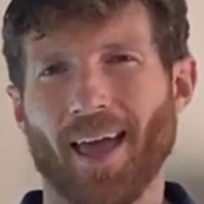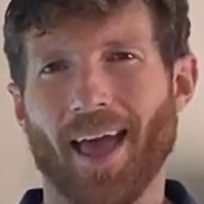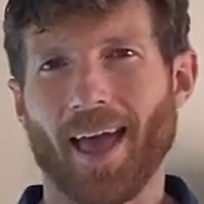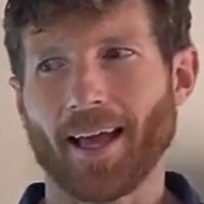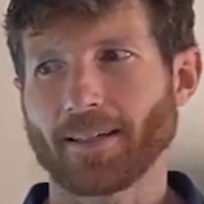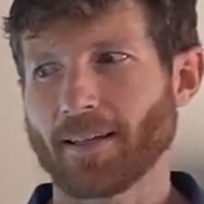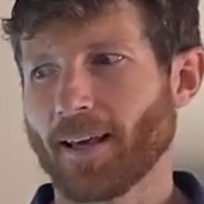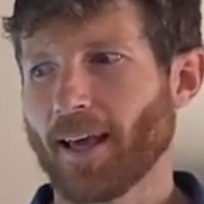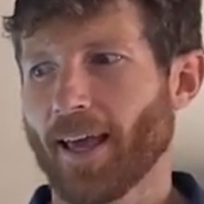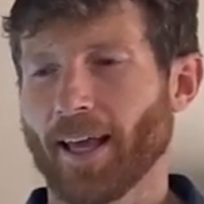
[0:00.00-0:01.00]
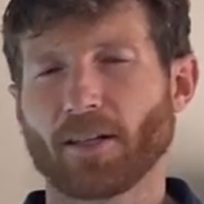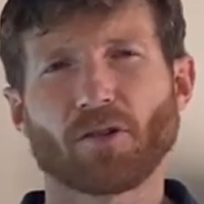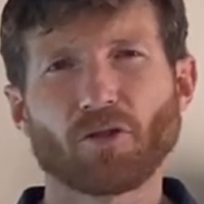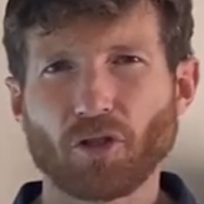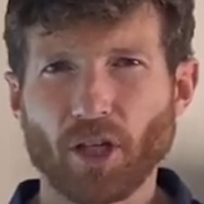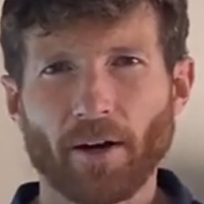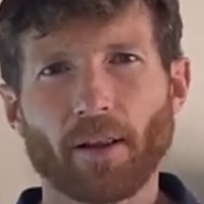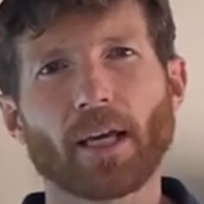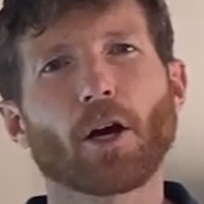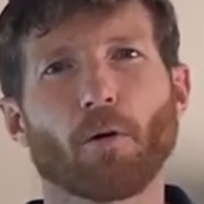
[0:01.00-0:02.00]
and it
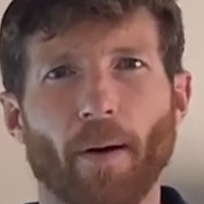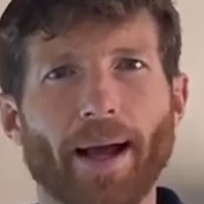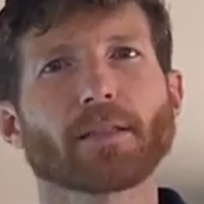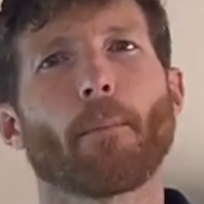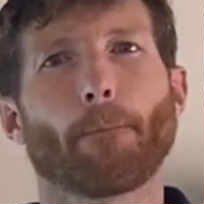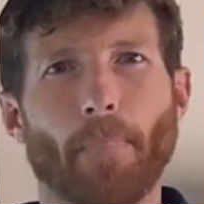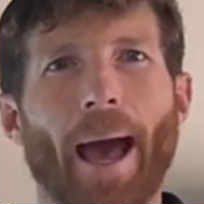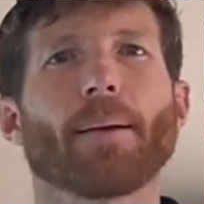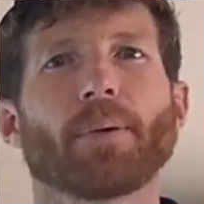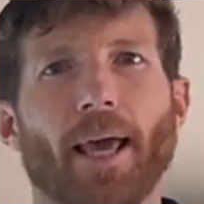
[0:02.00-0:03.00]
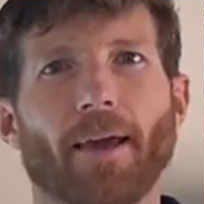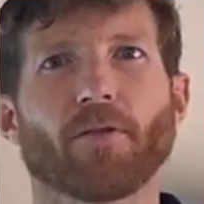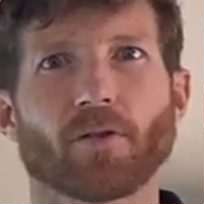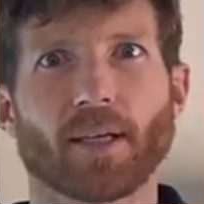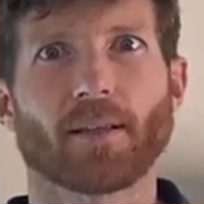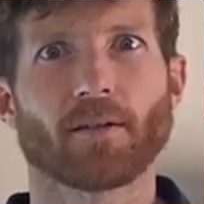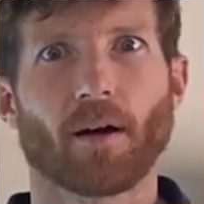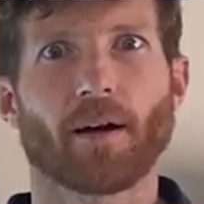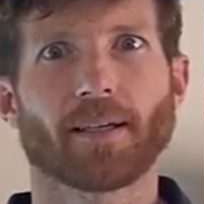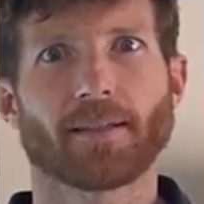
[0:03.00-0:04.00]
generally corrects bad behaviors that the
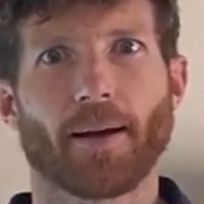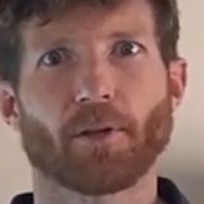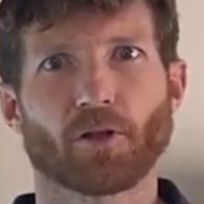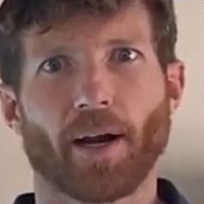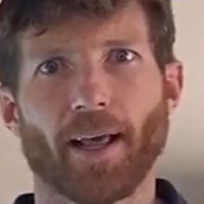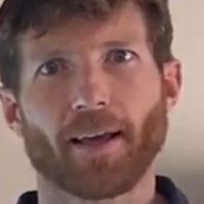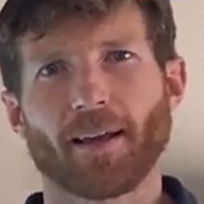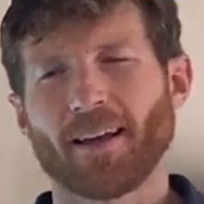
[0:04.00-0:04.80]
dog is demonstrating.